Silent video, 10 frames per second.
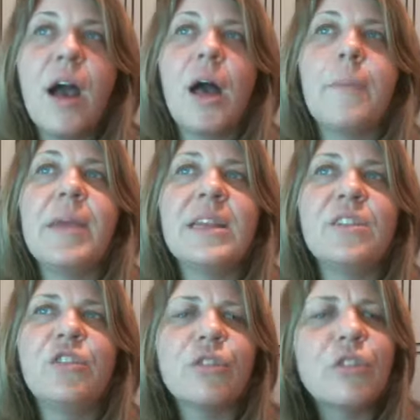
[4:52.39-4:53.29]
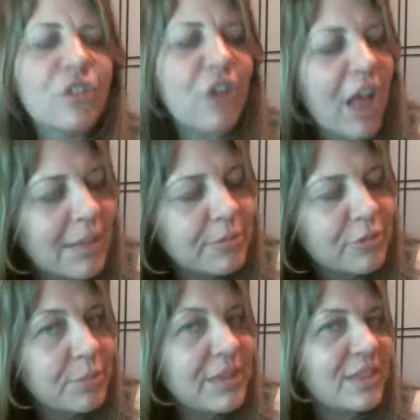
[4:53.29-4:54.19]
Um, it is your job
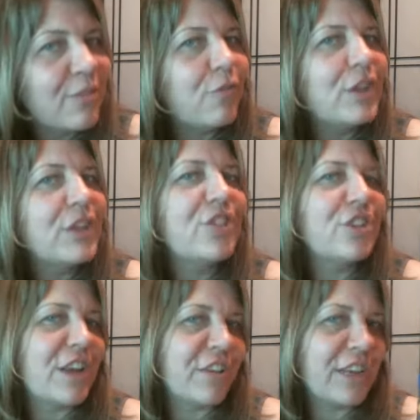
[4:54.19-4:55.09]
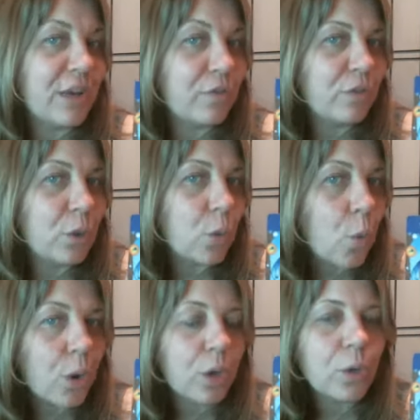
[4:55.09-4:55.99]
to be the visionary of
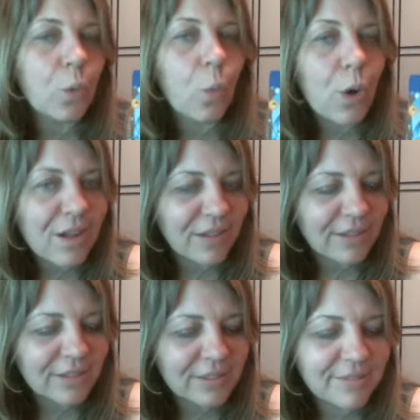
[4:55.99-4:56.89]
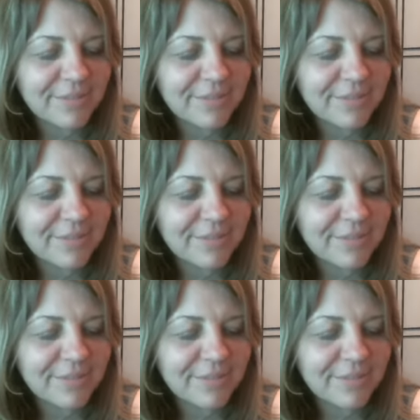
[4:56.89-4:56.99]
your world.